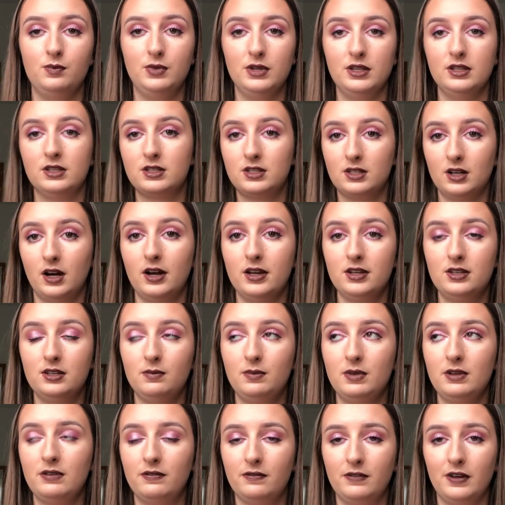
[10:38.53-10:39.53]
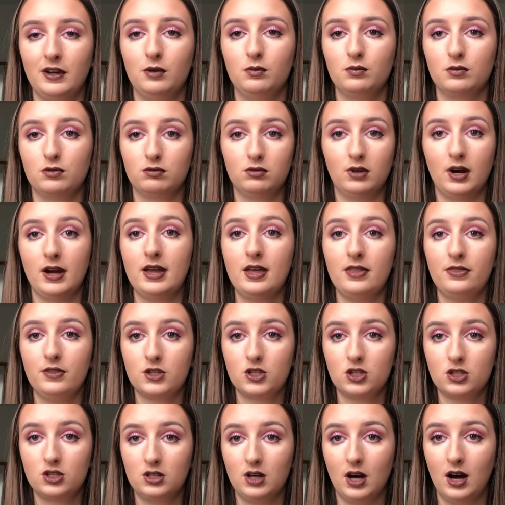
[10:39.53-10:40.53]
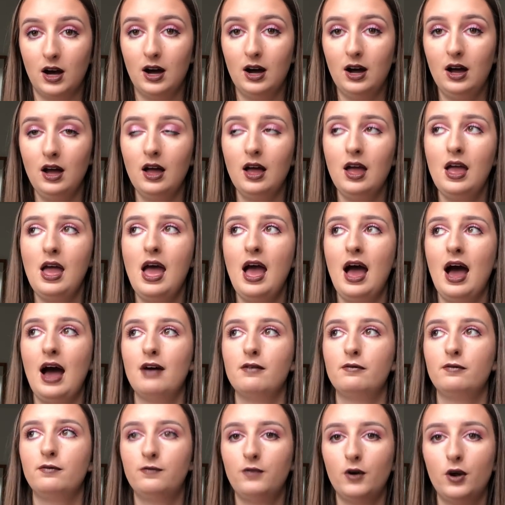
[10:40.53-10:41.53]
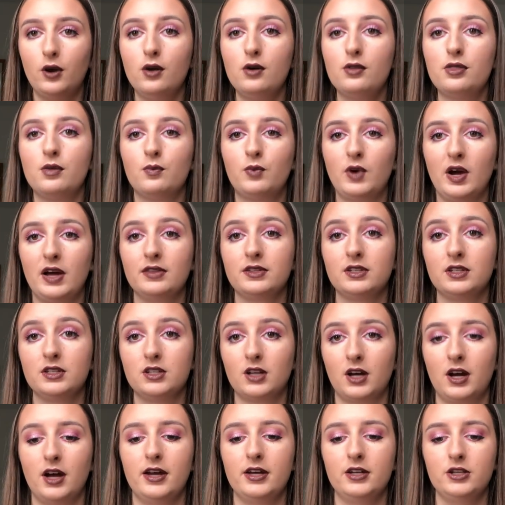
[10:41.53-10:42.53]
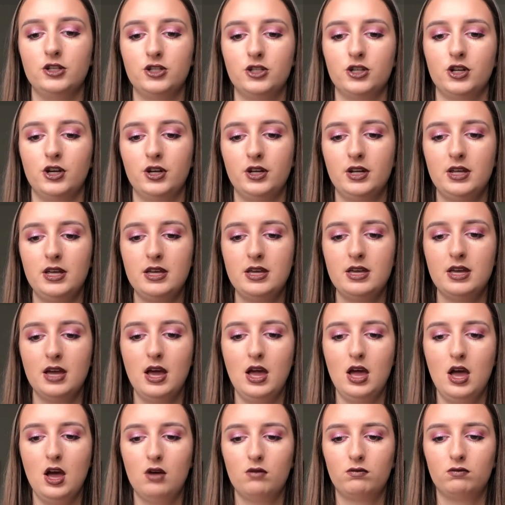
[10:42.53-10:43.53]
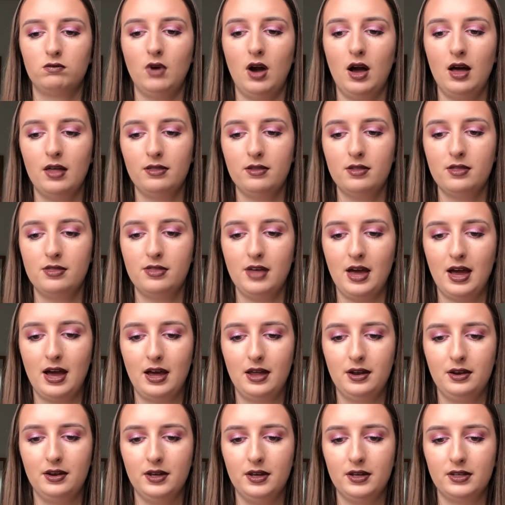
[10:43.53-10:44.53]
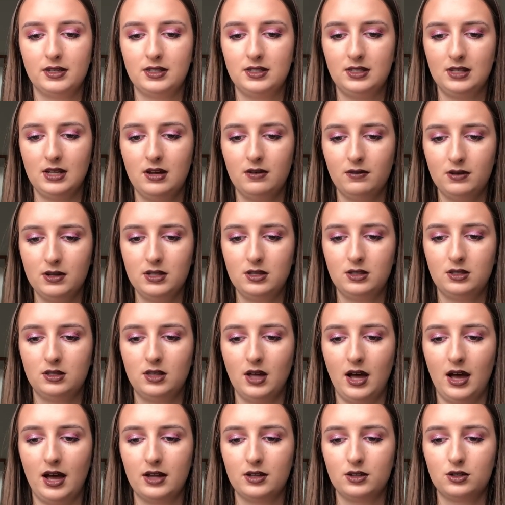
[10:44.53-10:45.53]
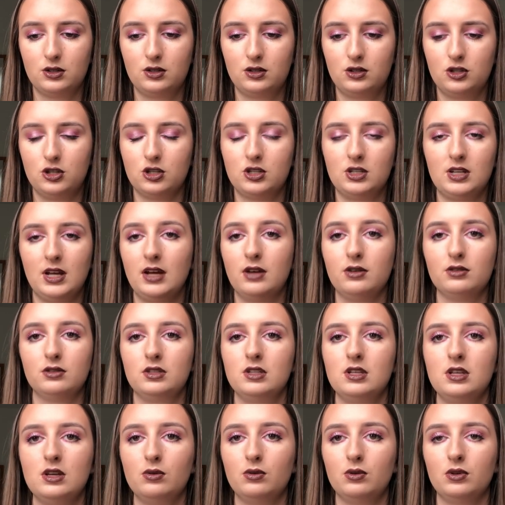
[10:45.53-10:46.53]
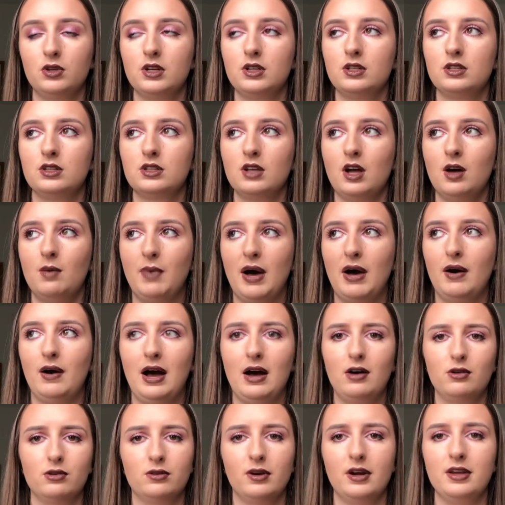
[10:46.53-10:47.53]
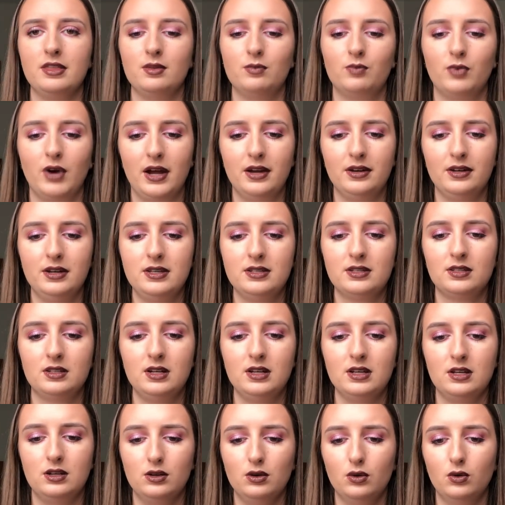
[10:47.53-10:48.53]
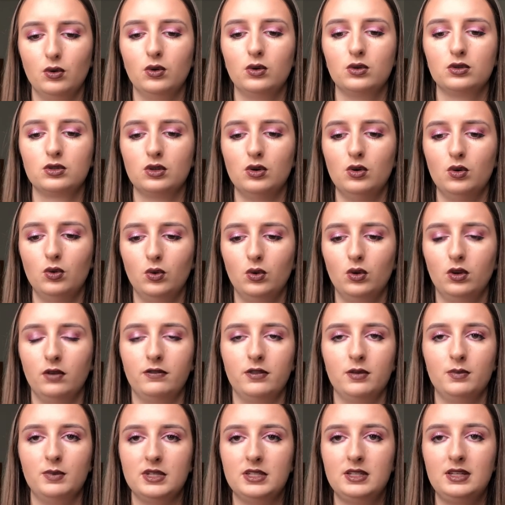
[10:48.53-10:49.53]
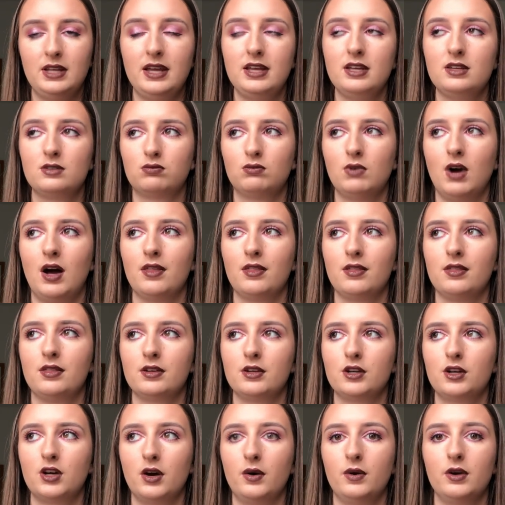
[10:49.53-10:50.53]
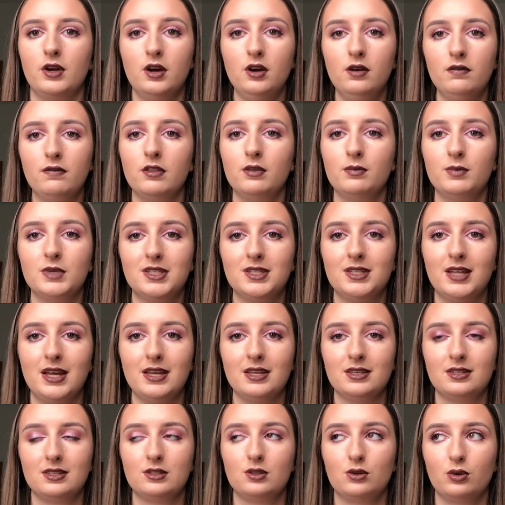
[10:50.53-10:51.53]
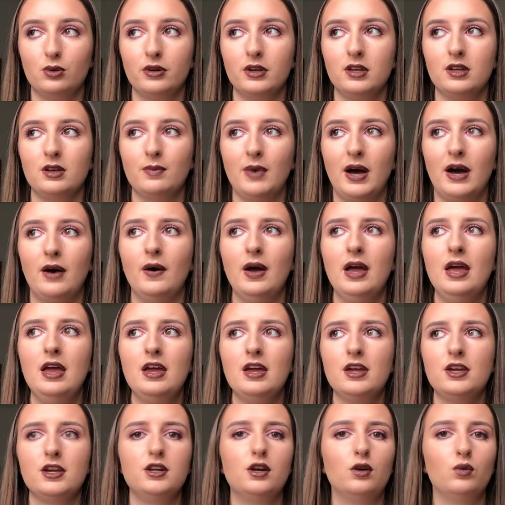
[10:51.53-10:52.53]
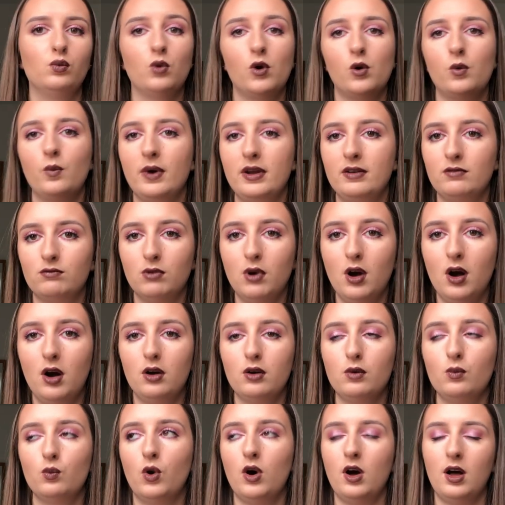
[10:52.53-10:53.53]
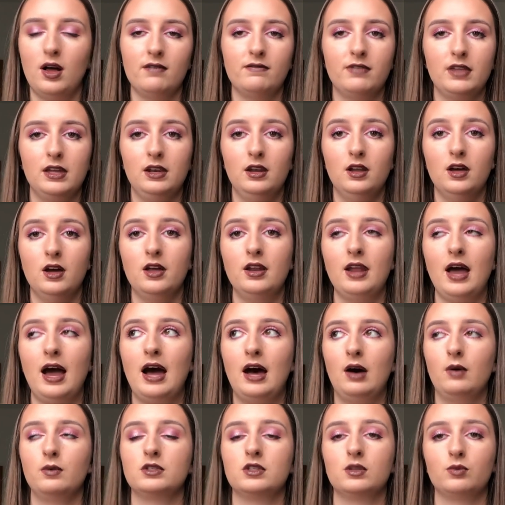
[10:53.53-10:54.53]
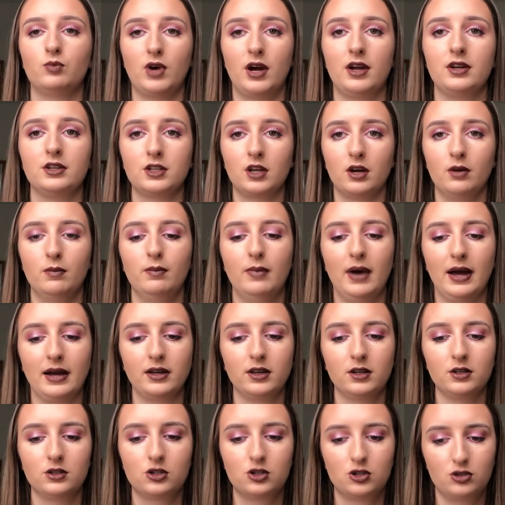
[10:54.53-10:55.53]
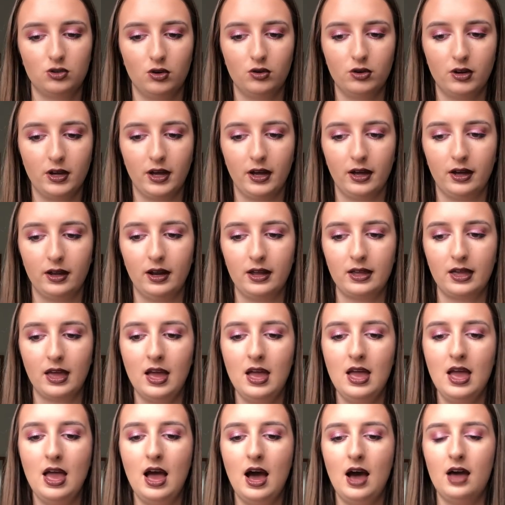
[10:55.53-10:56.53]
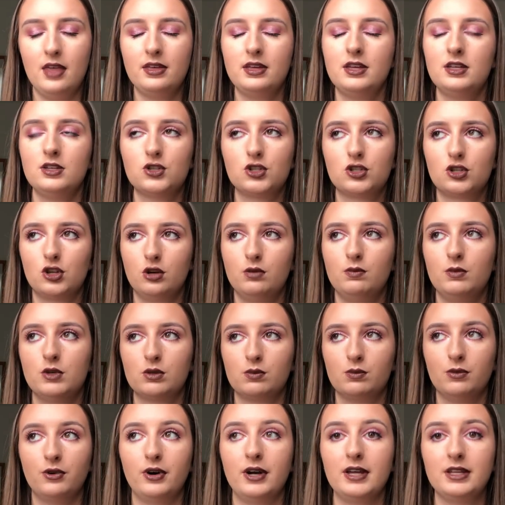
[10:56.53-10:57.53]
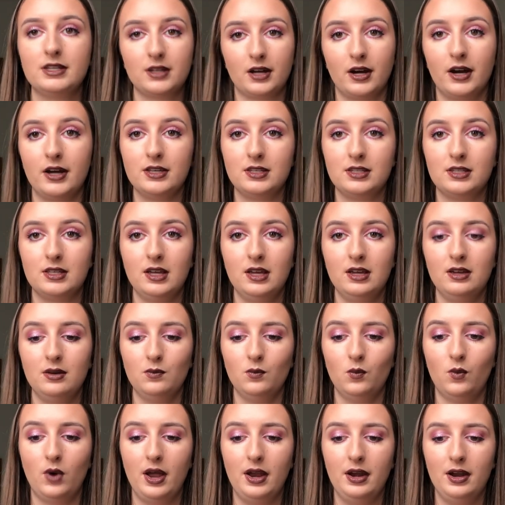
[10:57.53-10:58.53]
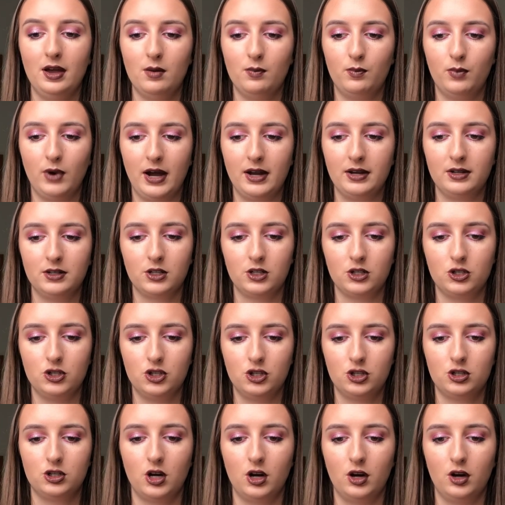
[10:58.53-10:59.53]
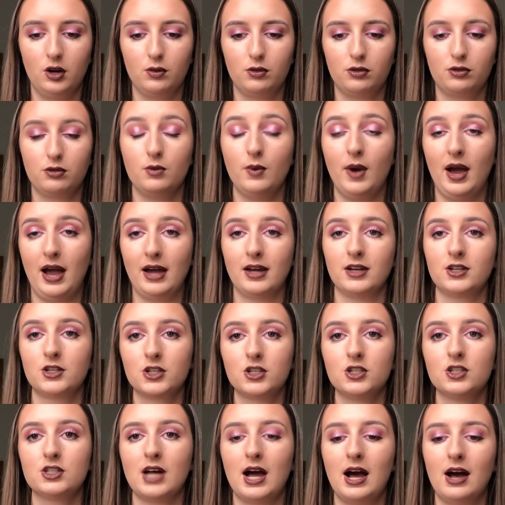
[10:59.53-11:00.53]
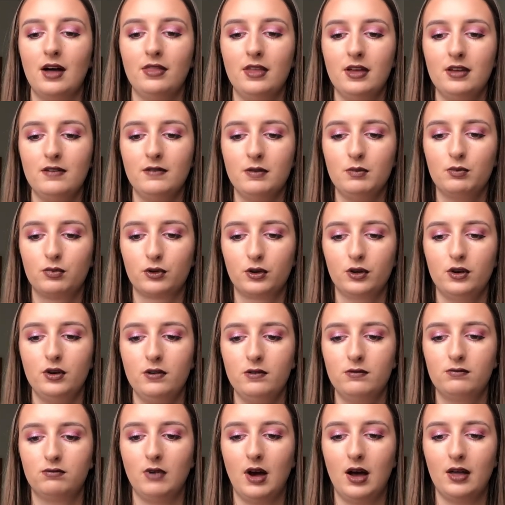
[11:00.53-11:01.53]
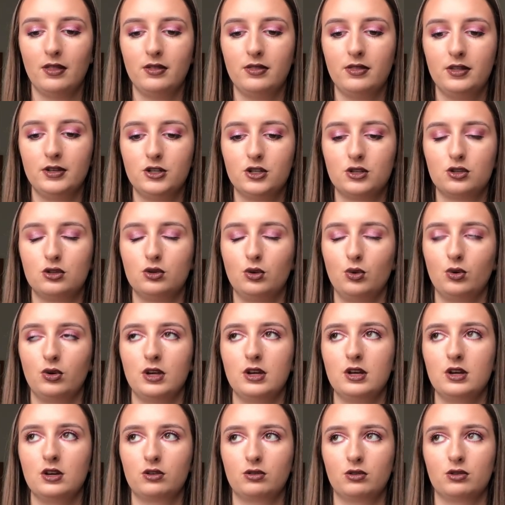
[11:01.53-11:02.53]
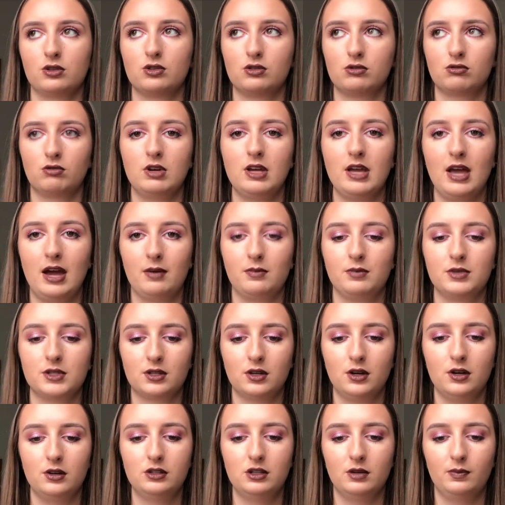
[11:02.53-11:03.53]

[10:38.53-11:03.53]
been started to be filmed right at the start and followed the brand's entire journey, rather than a series that just tells the audience about how great the brand is and ignores all of the mistakes, rather than going over the mistakes and talking about, you know, what went wrong, what have they learned, how has the brand come back stronger. Like, I think it's so much more enticing when a brand can show through actions how they've improved, rather than just talking across three episodes